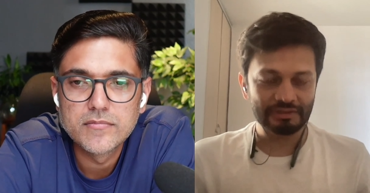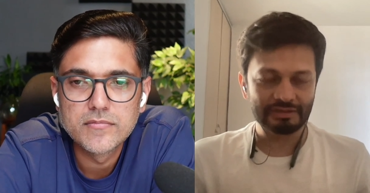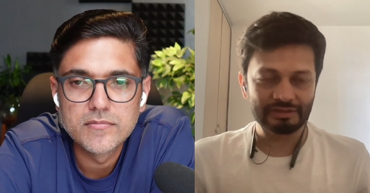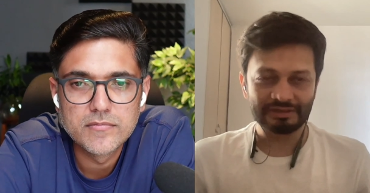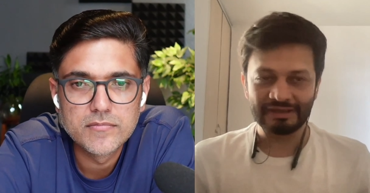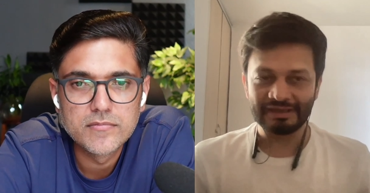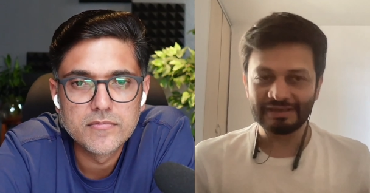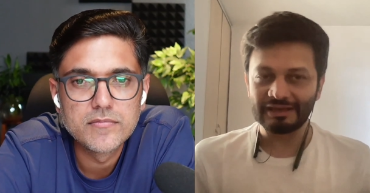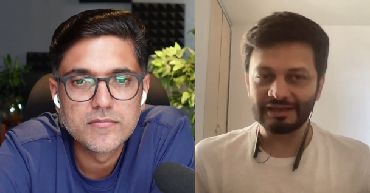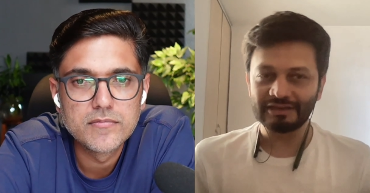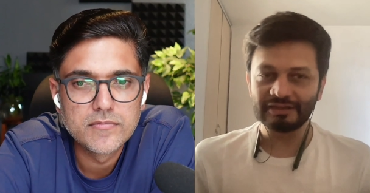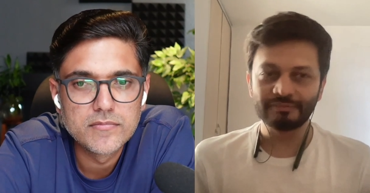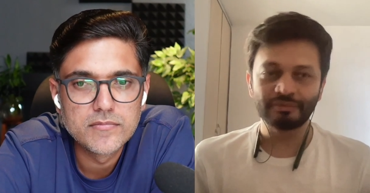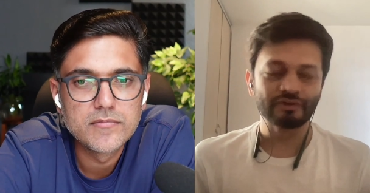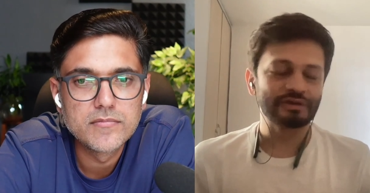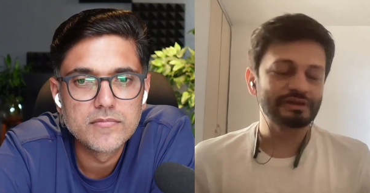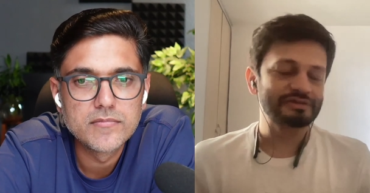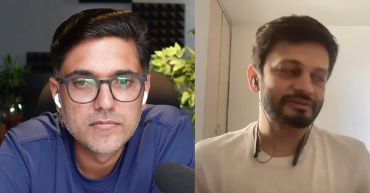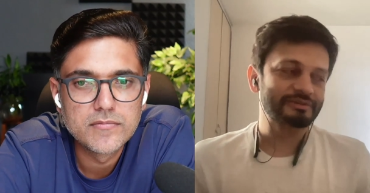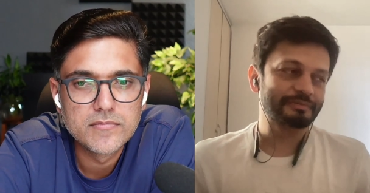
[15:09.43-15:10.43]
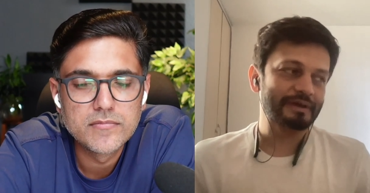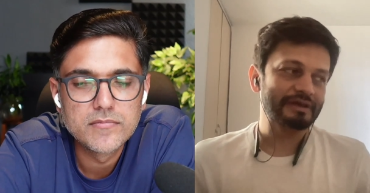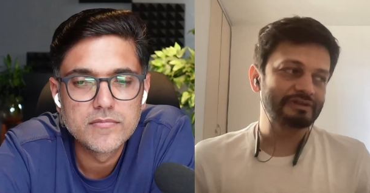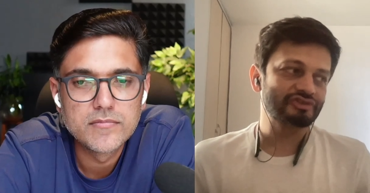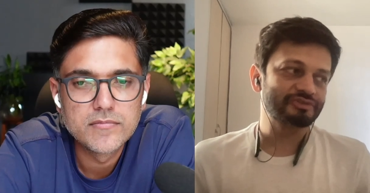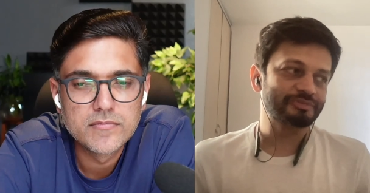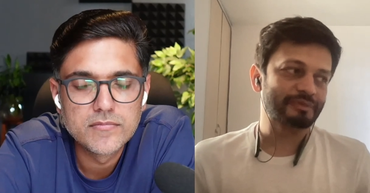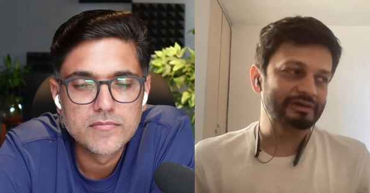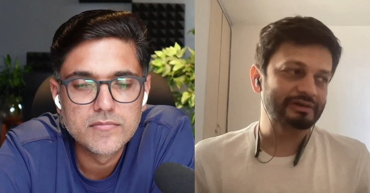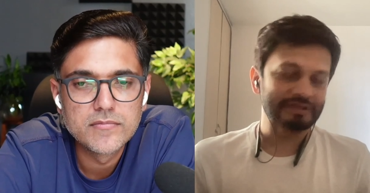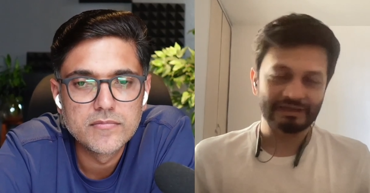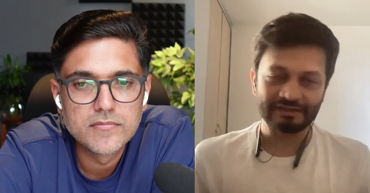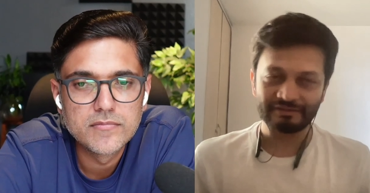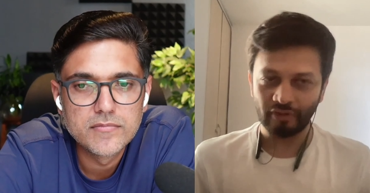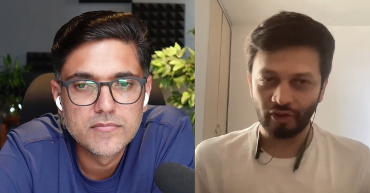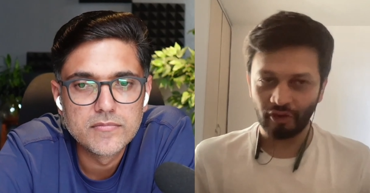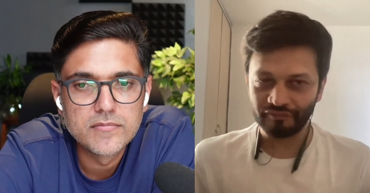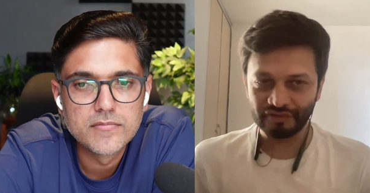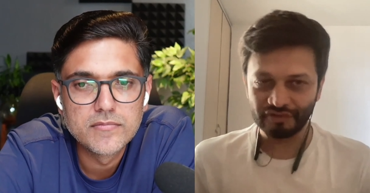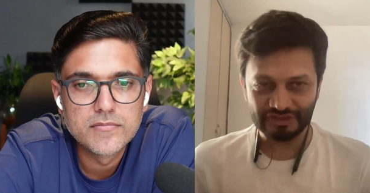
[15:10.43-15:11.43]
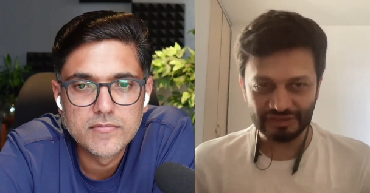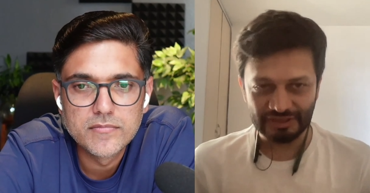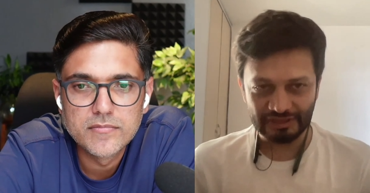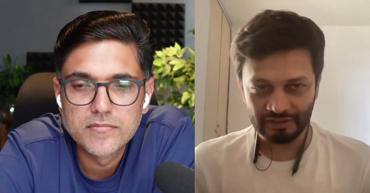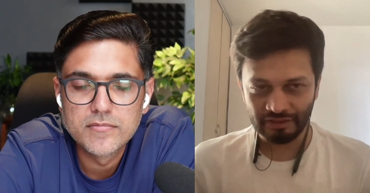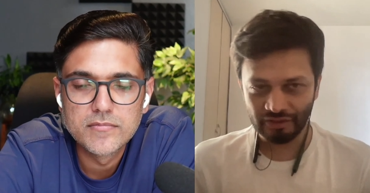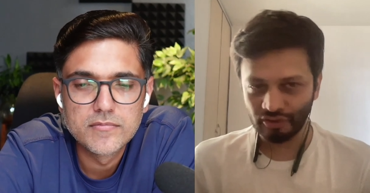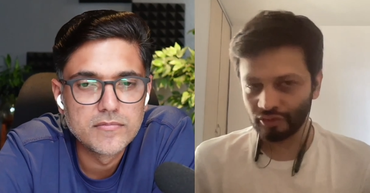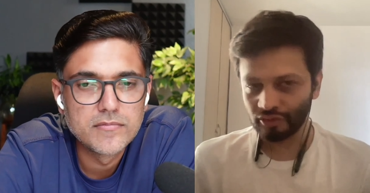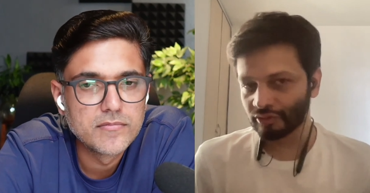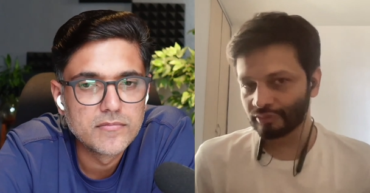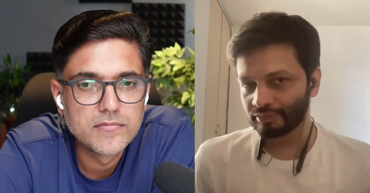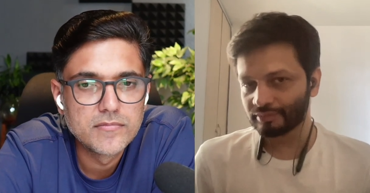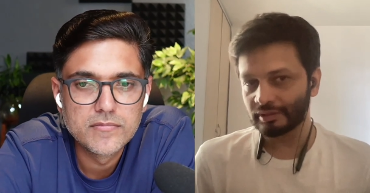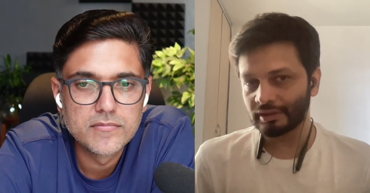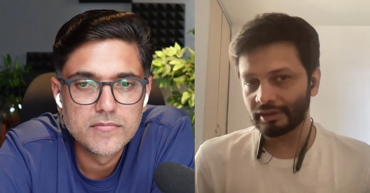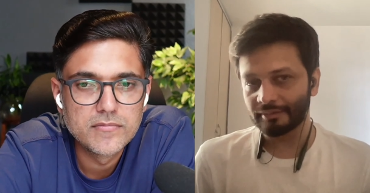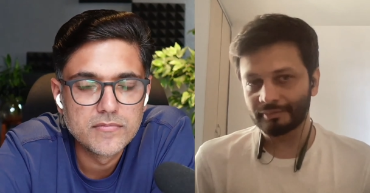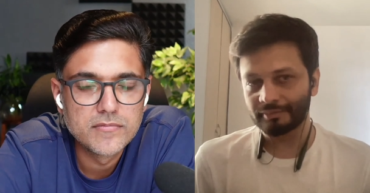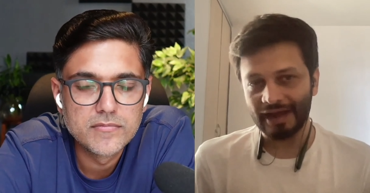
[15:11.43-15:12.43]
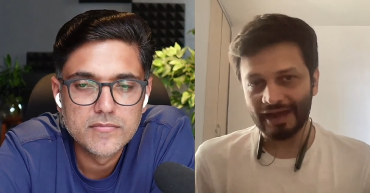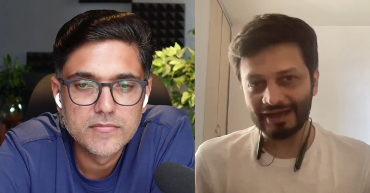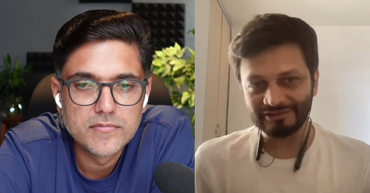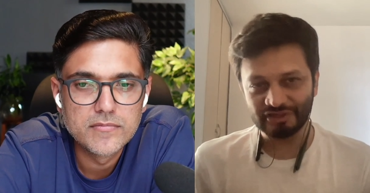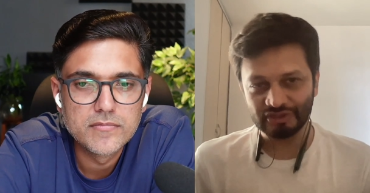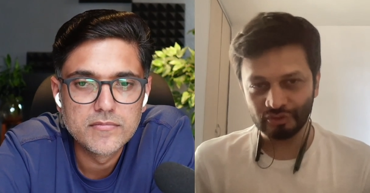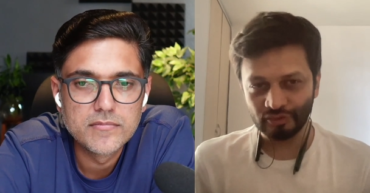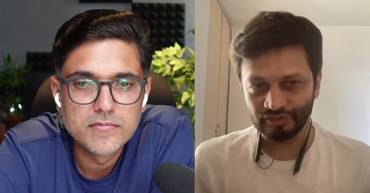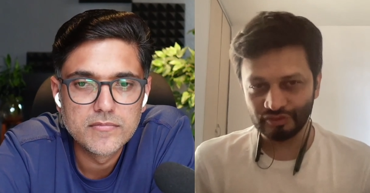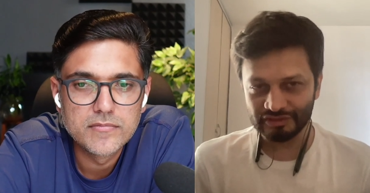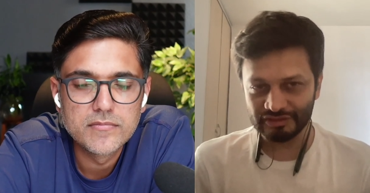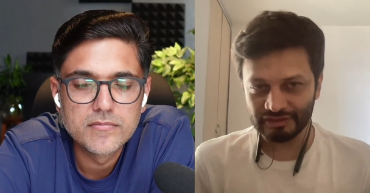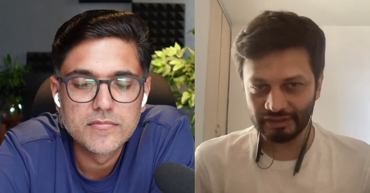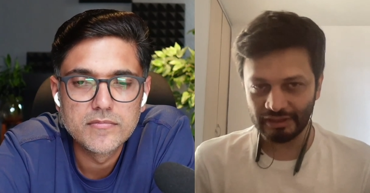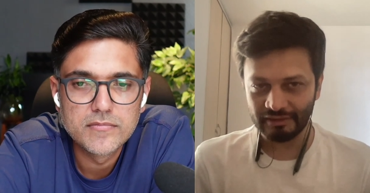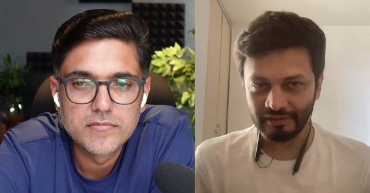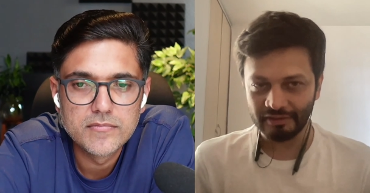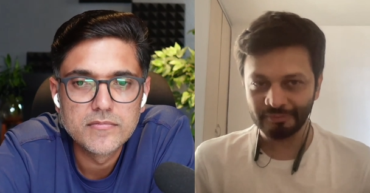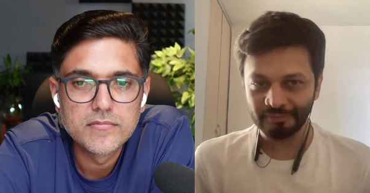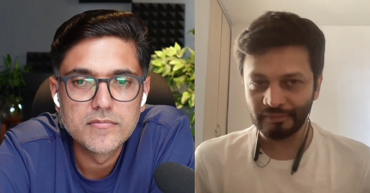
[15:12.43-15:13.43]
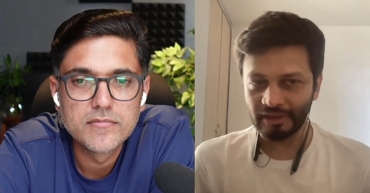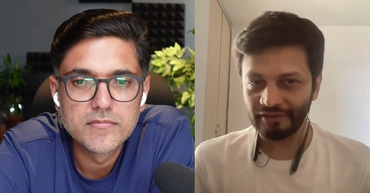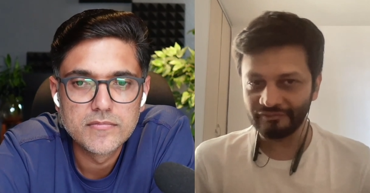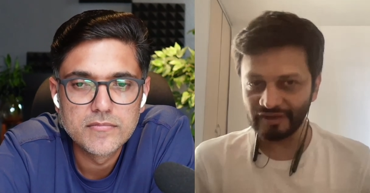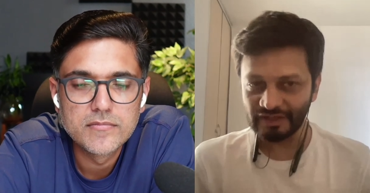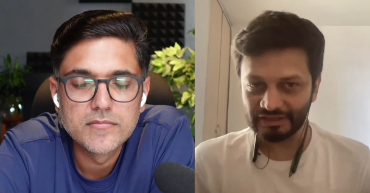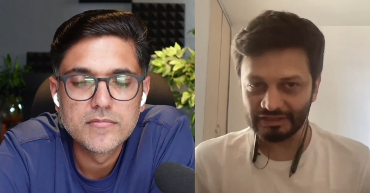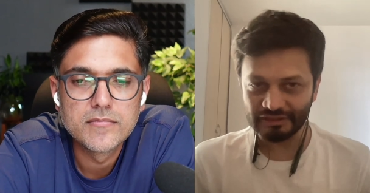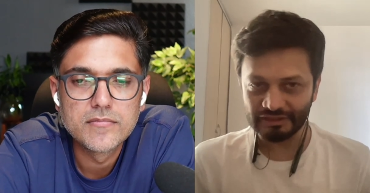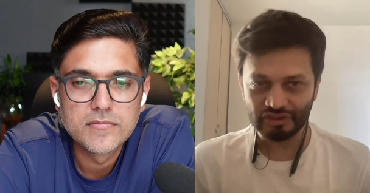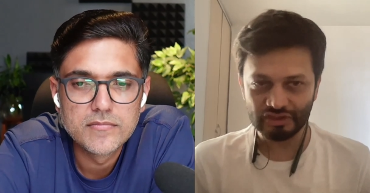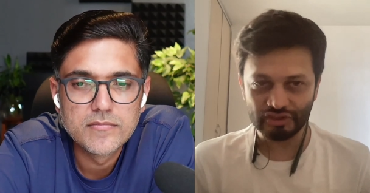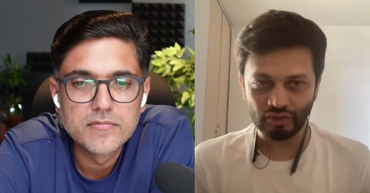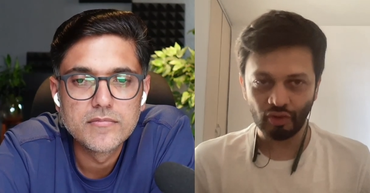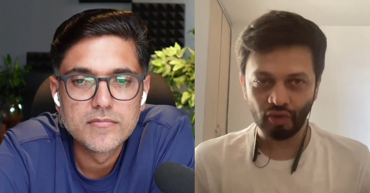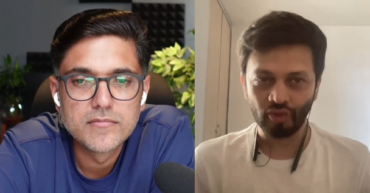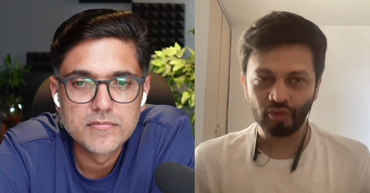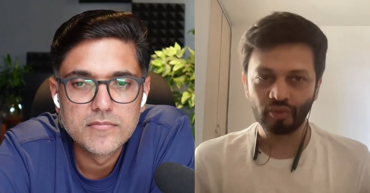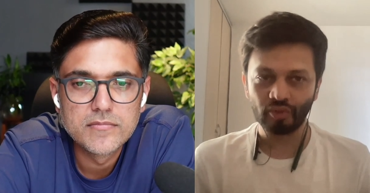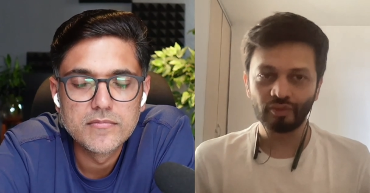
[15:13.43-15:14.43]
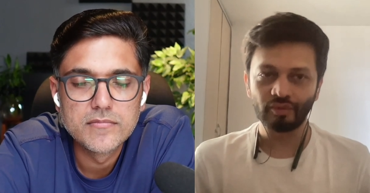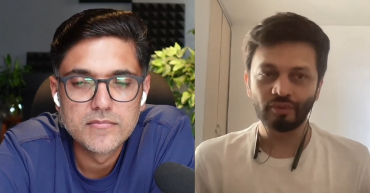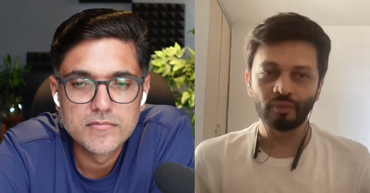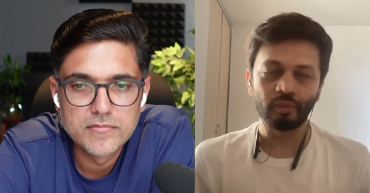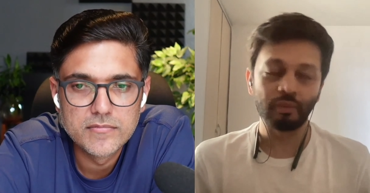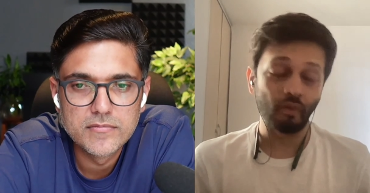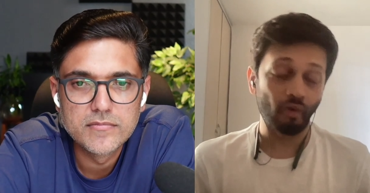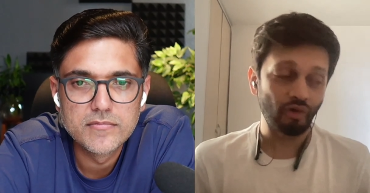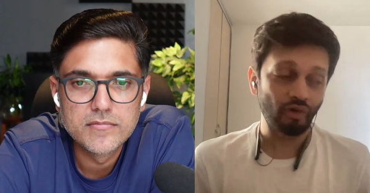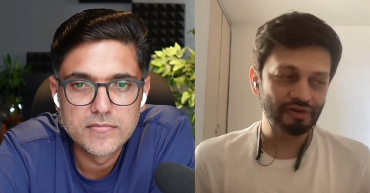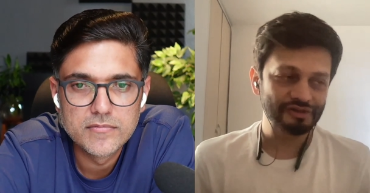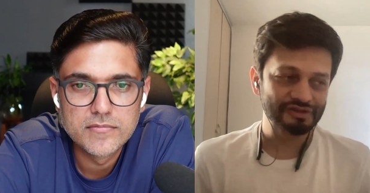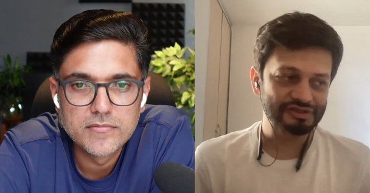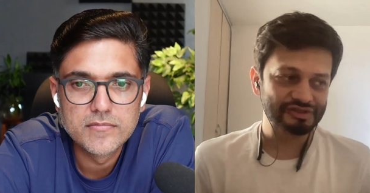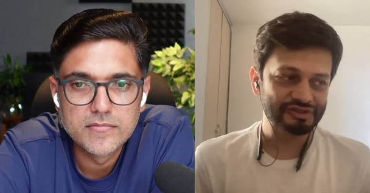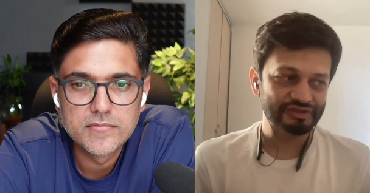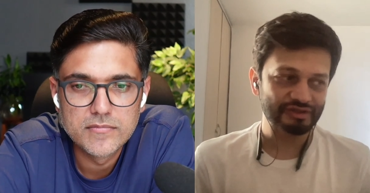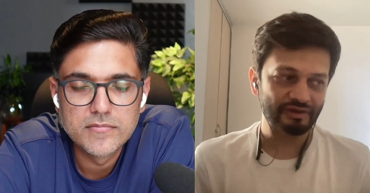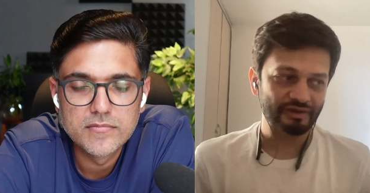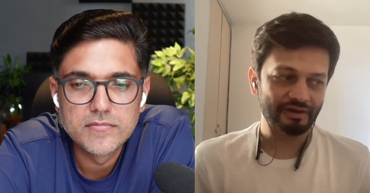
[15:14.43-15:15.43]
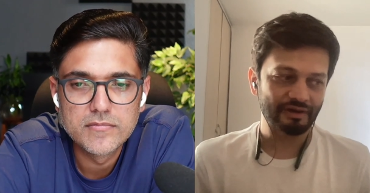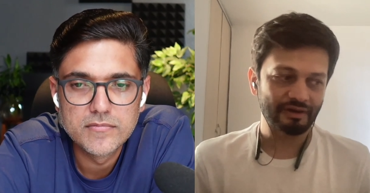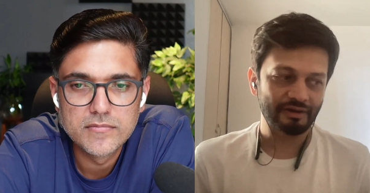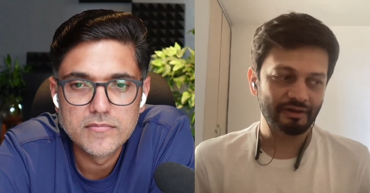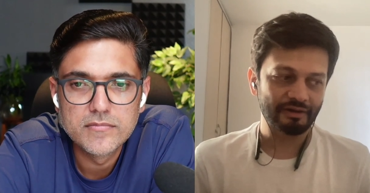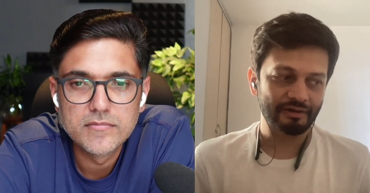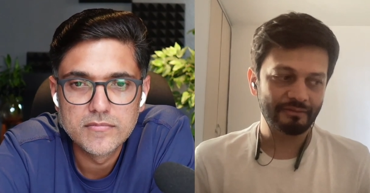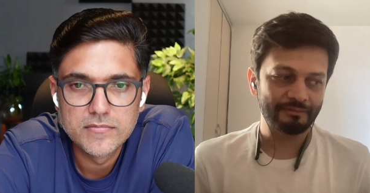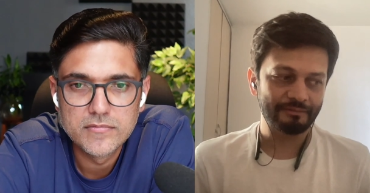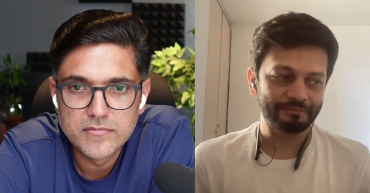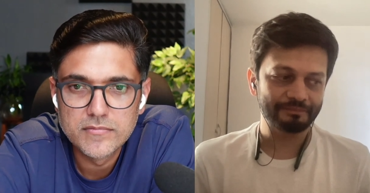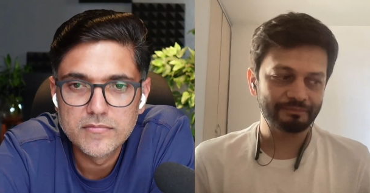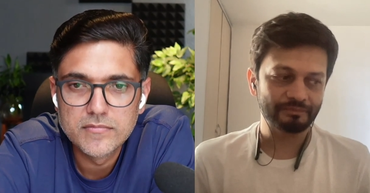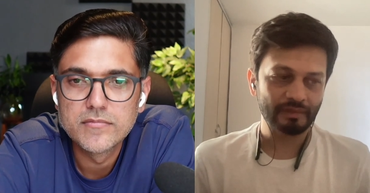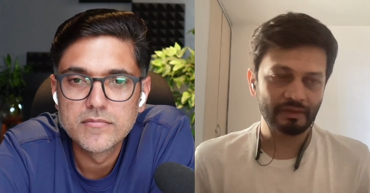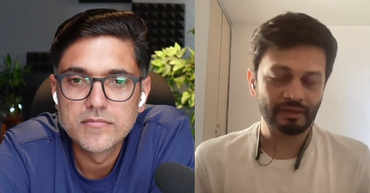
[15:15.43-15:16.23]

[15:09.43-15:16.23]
Speaker 1: take any book as a benchmark like obviously you know uh, brad stone's um, everything store was um,